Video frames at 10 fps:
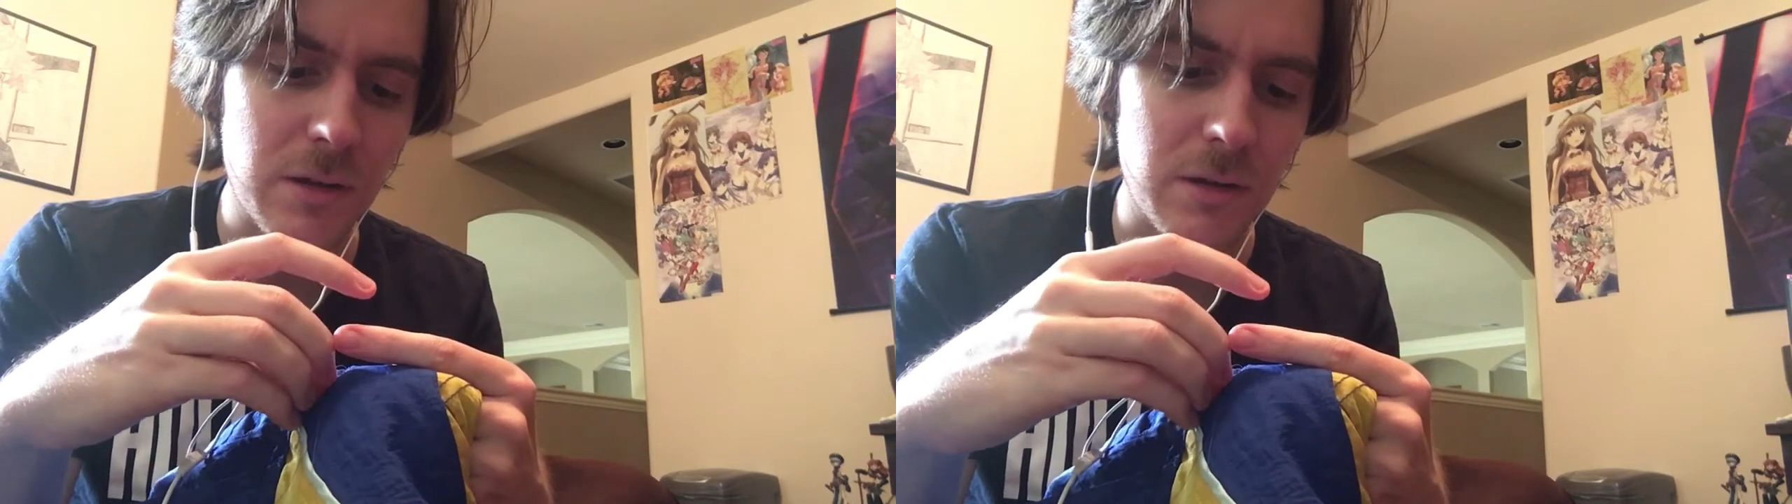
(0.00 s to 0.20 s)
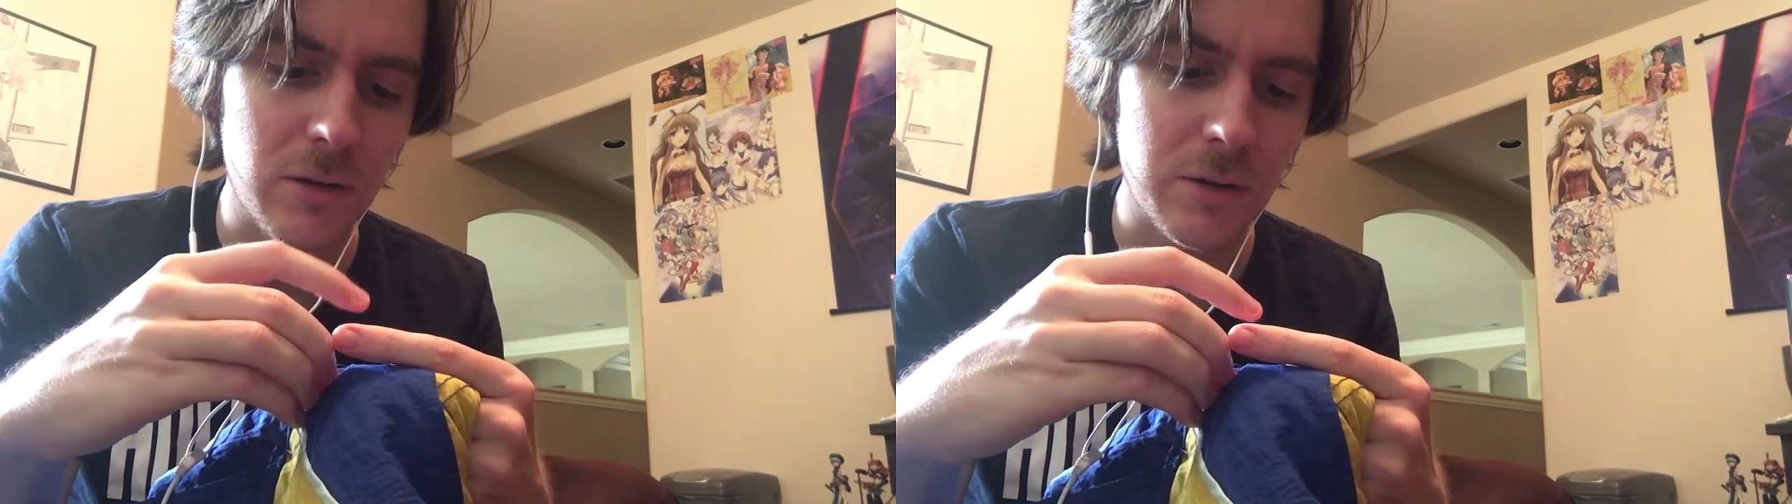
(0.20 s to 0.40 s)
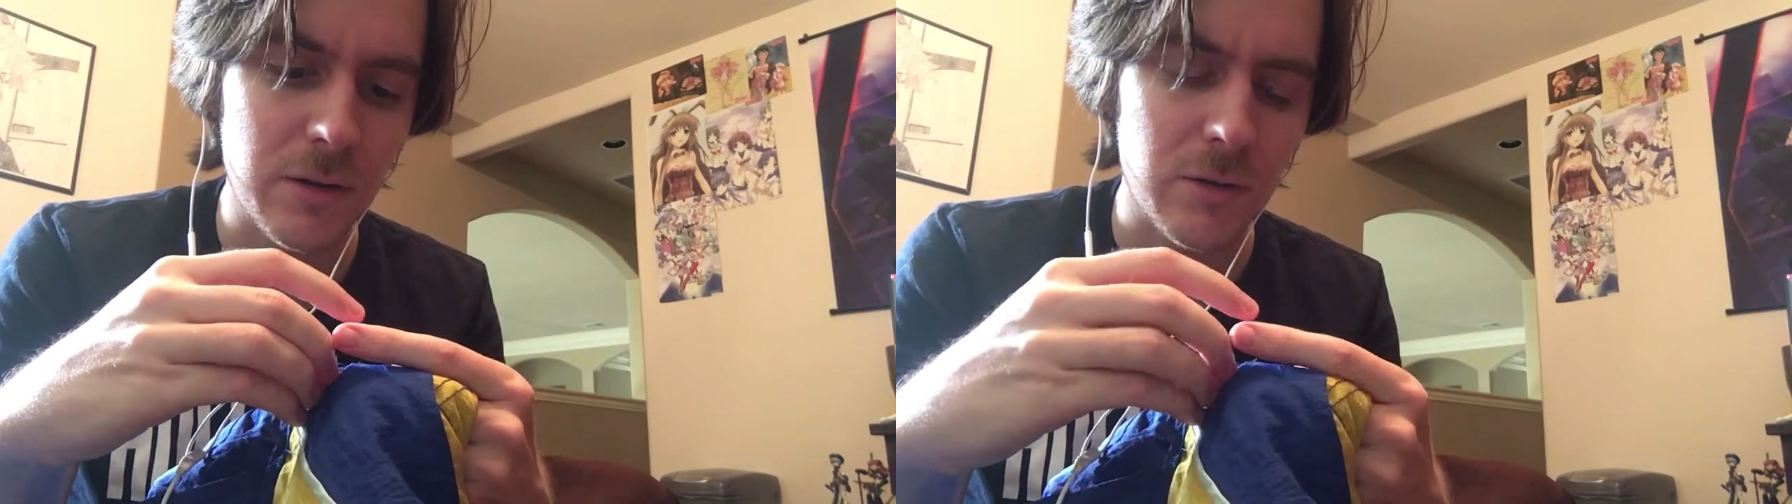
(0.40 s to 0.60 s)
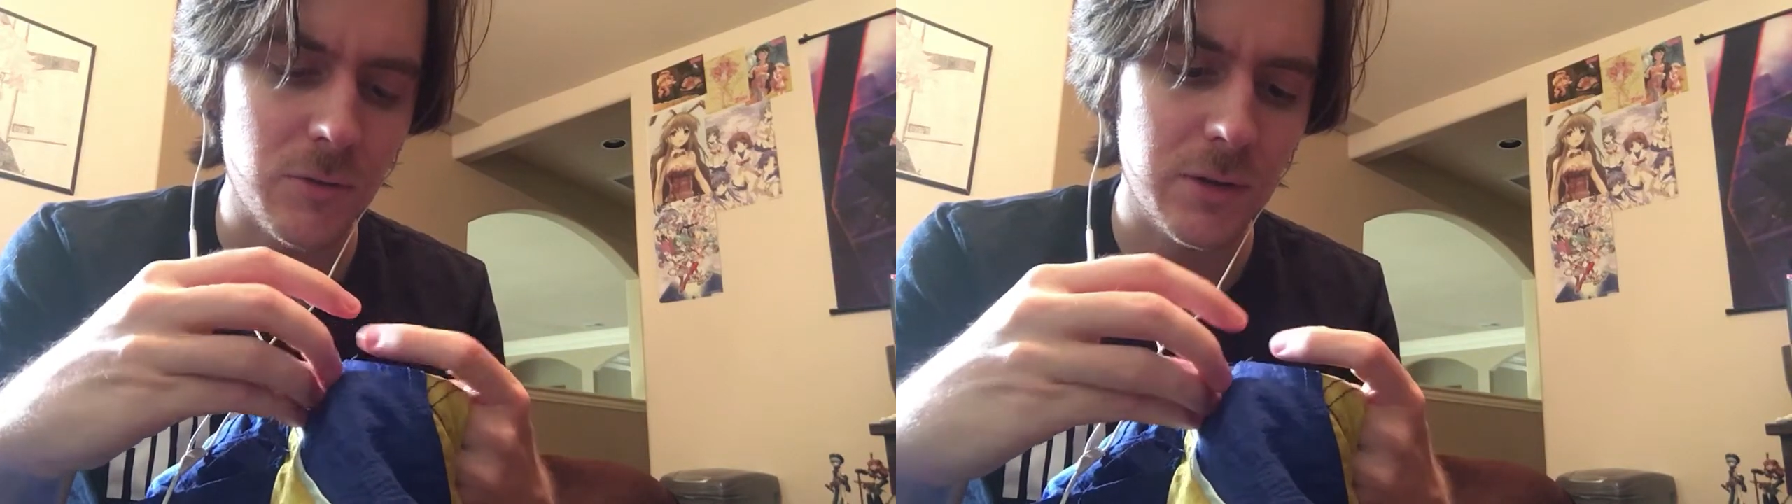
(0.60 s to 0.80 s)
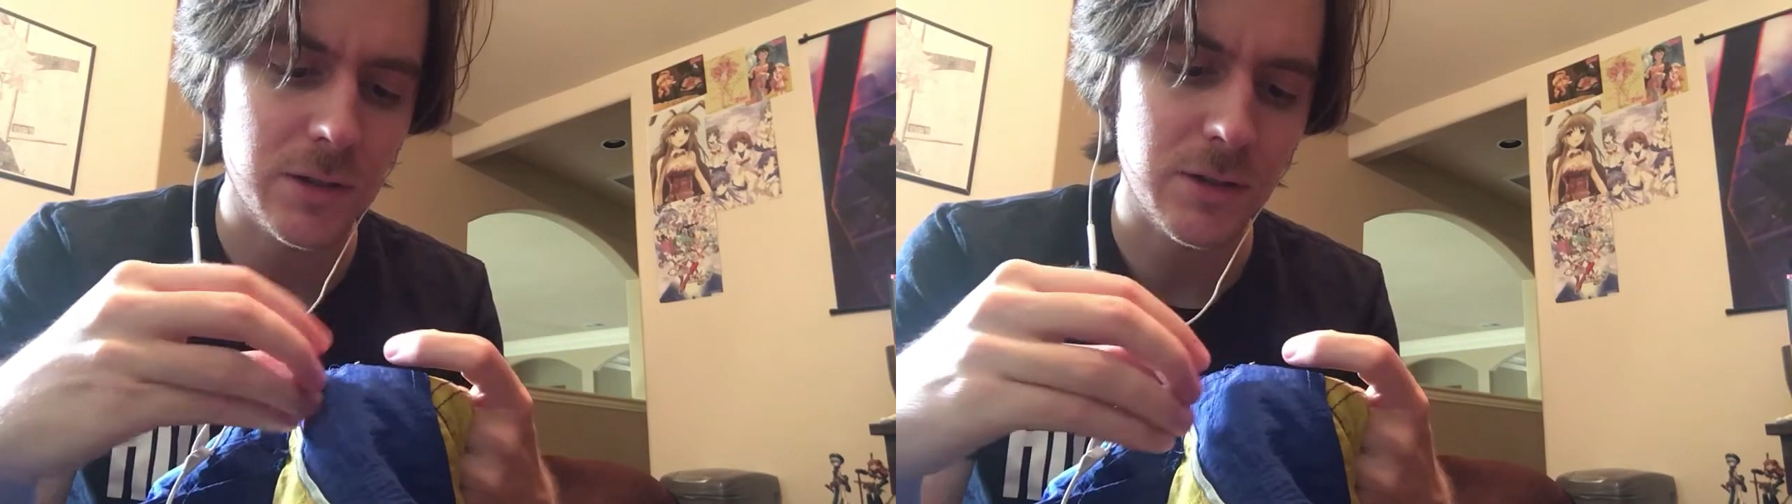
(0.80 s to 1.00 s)
long as you're willing
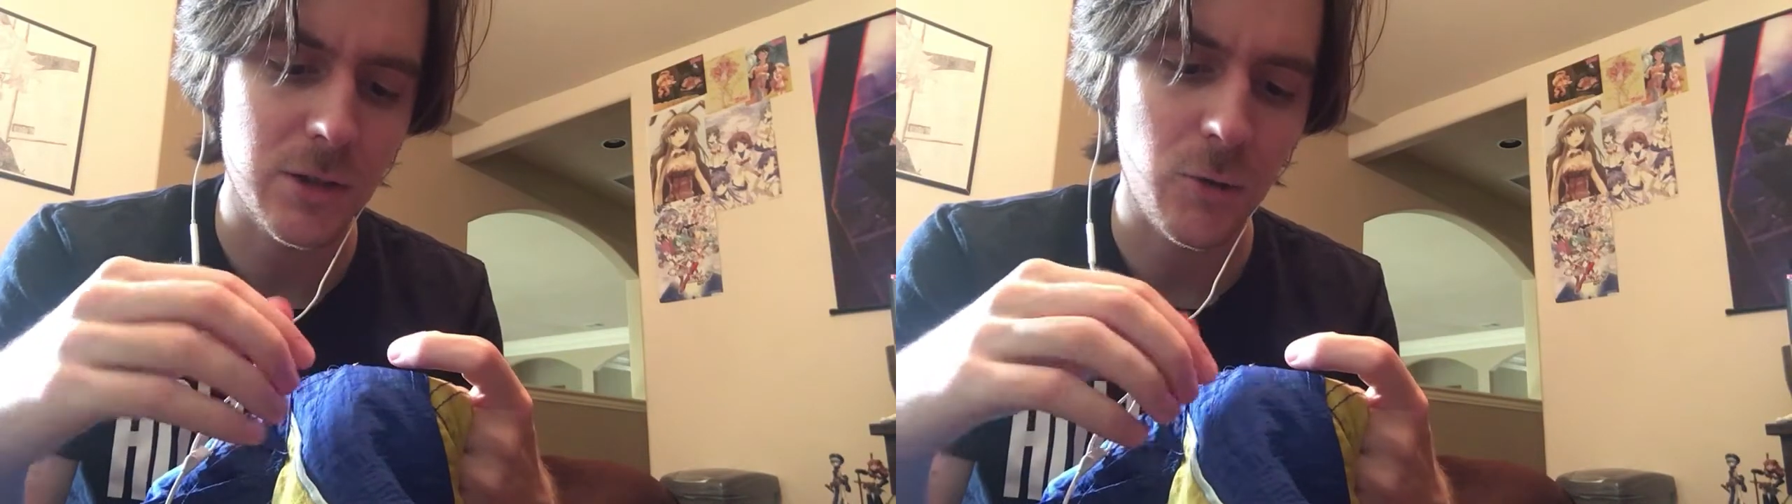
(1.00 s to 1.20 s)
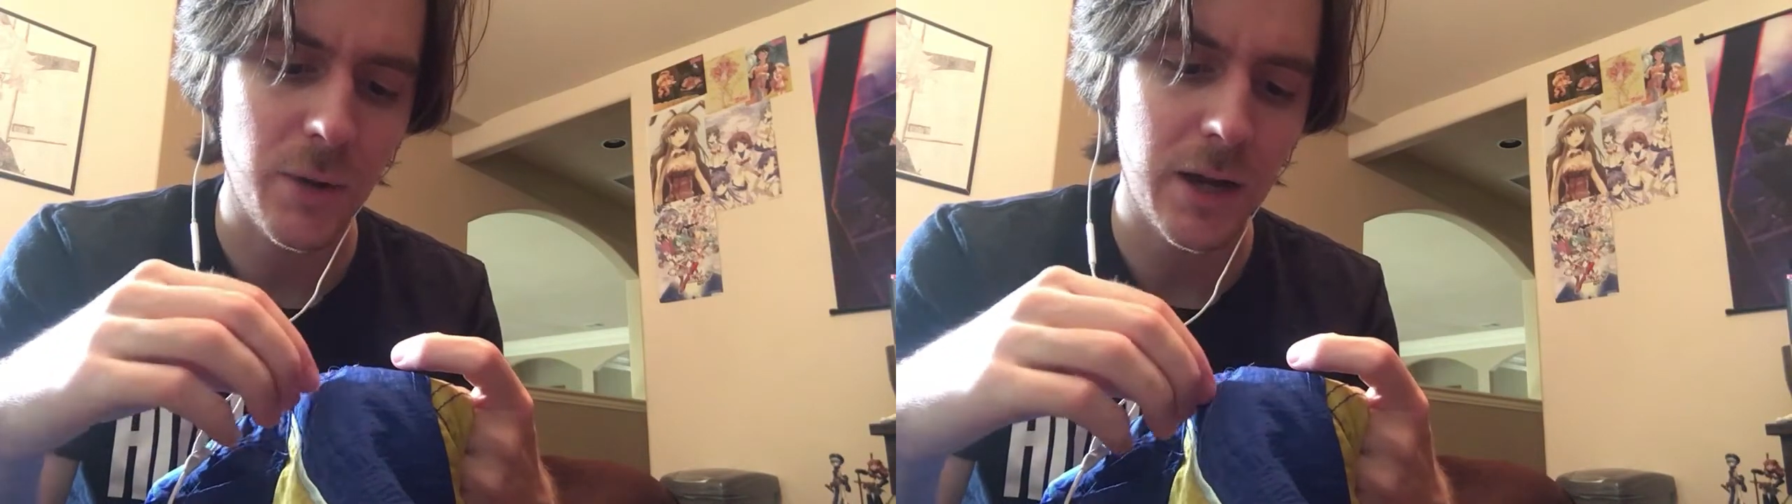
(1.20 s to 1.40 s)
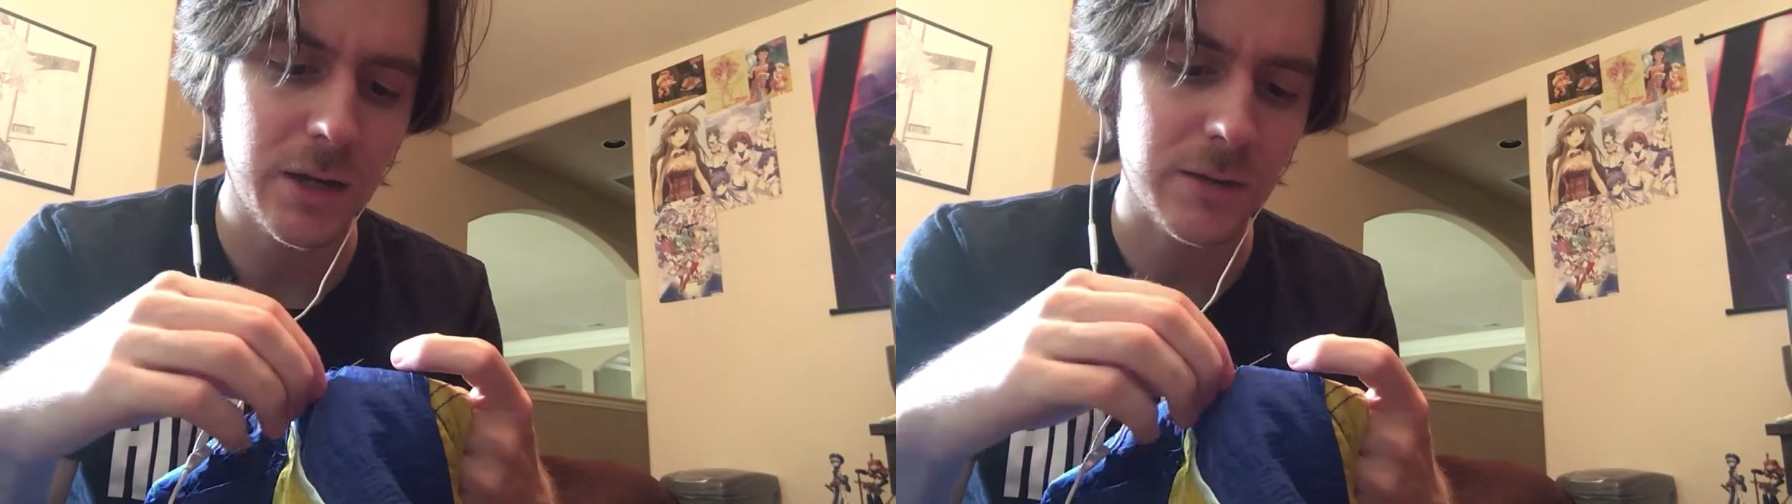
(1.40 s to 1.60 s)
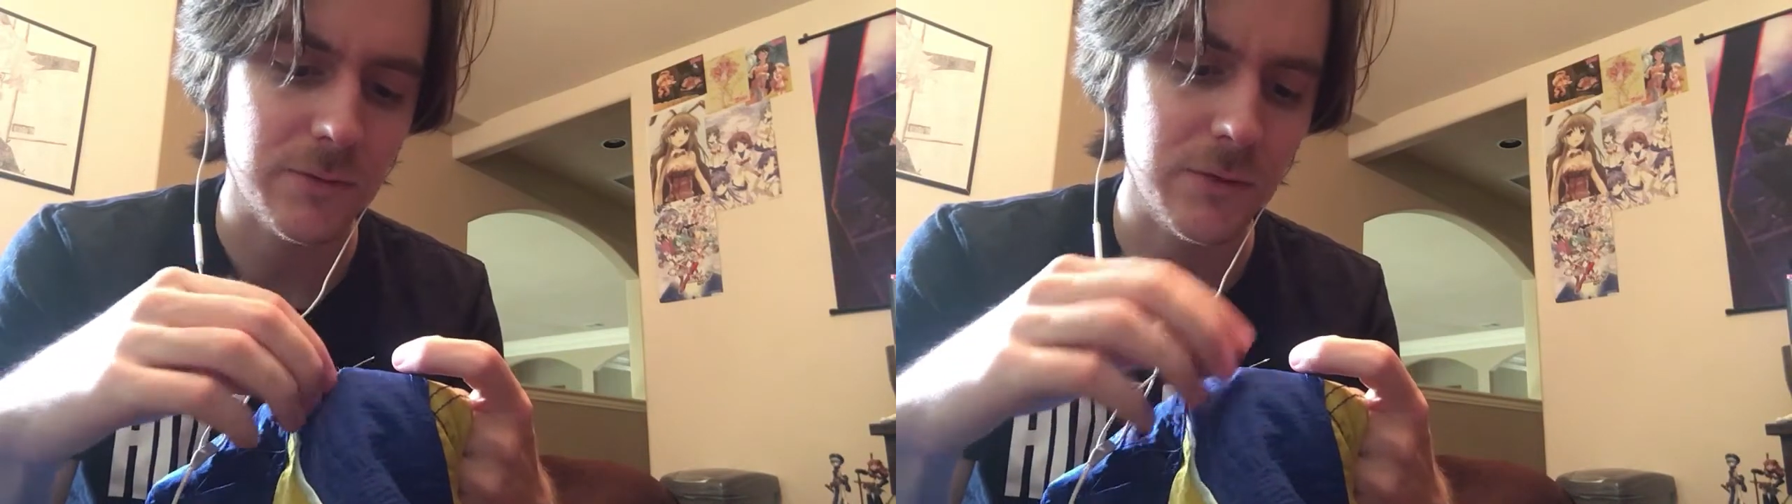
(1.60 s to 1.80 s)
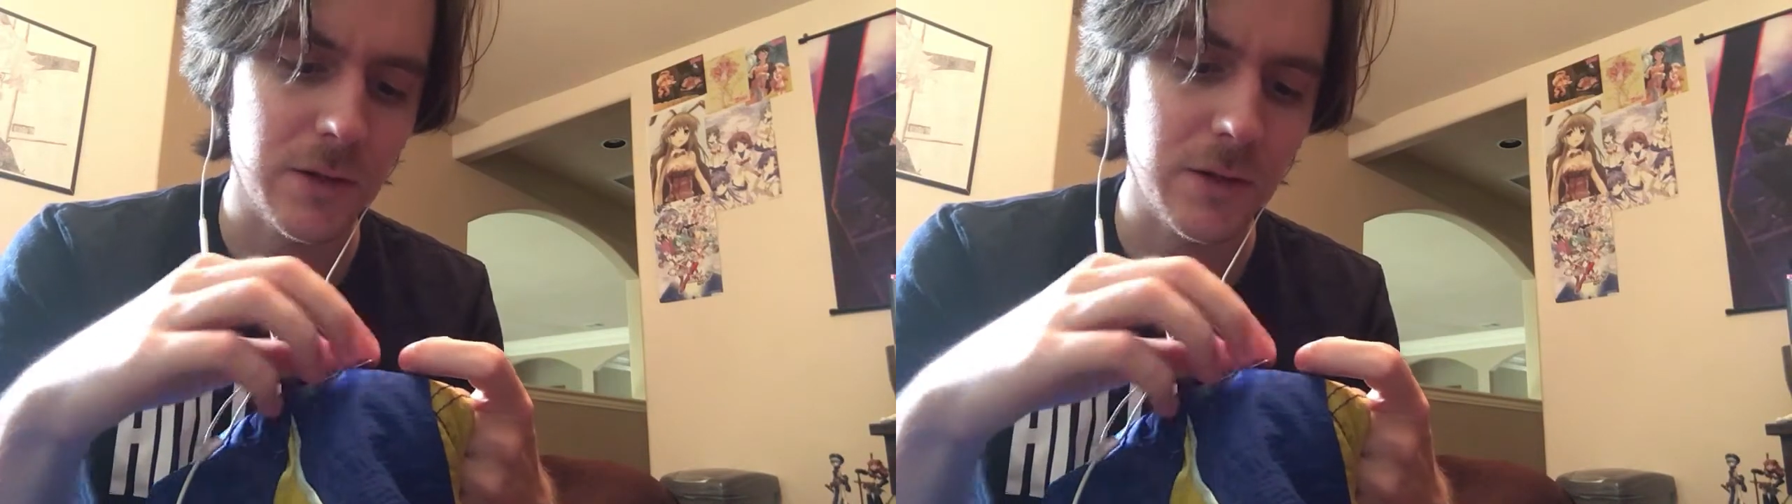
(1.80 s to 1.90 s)
to go back and fix it.